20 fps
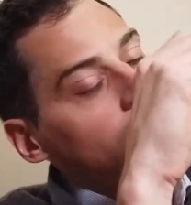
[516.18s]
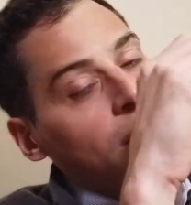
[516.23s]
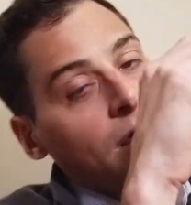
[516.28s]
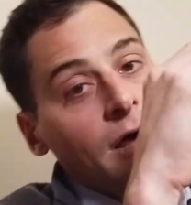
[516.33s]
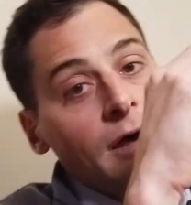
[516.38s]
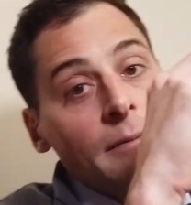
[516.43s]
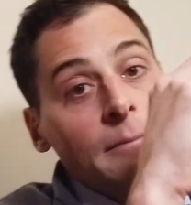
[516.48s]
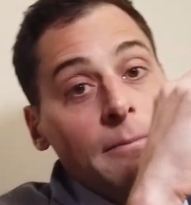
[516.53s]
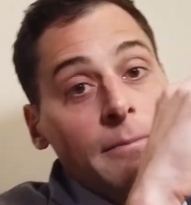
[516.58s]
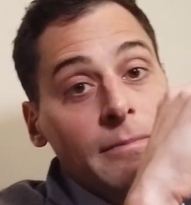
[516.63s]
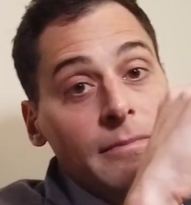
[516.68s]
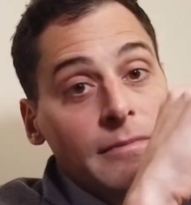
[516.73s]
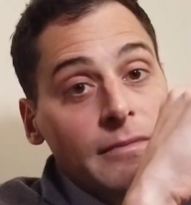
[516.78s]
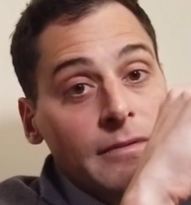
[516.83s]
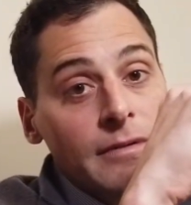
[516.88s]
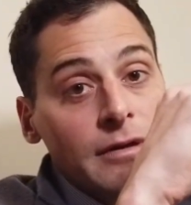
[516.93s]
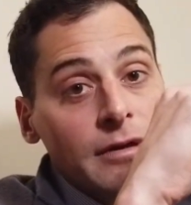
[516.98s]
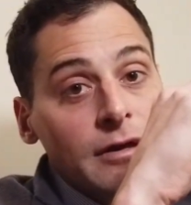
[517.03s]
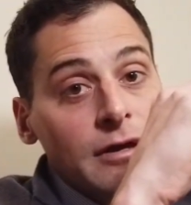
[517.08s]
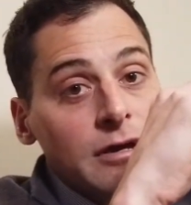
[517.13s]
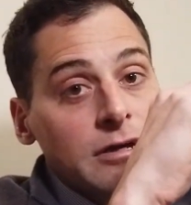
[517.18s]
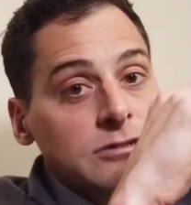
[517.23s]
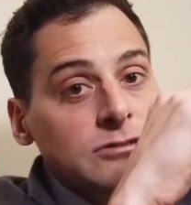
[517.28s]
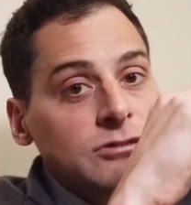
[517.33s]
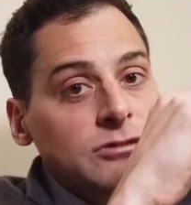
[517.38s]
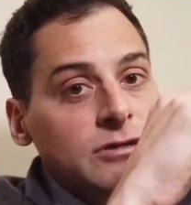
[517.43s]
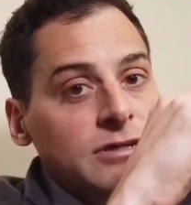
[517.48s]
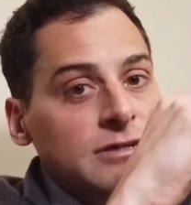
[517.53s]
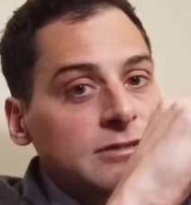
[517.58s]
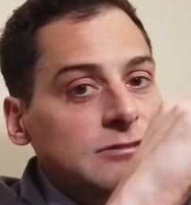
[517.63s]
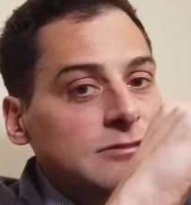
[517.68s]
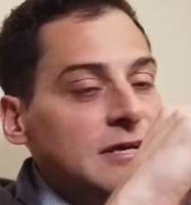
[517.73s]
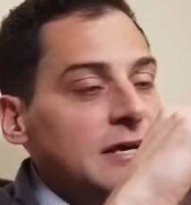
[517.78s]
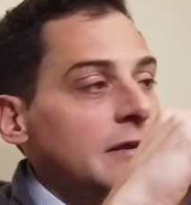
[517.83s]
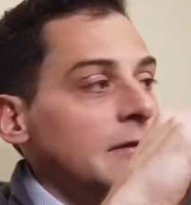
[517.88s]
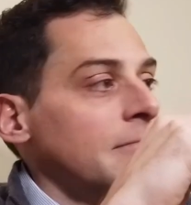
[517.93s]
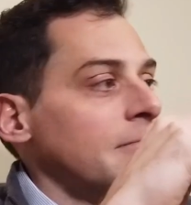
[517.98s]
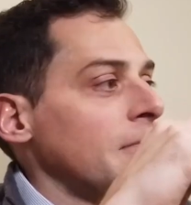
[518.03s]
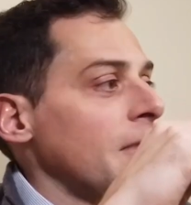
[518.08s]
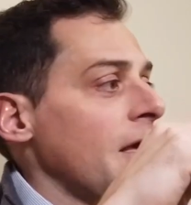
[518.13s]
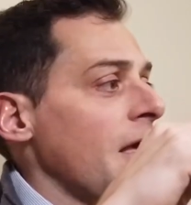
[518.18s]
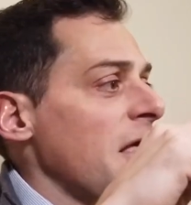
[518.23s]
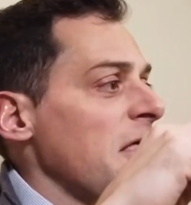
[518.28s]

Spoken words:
so you can see it.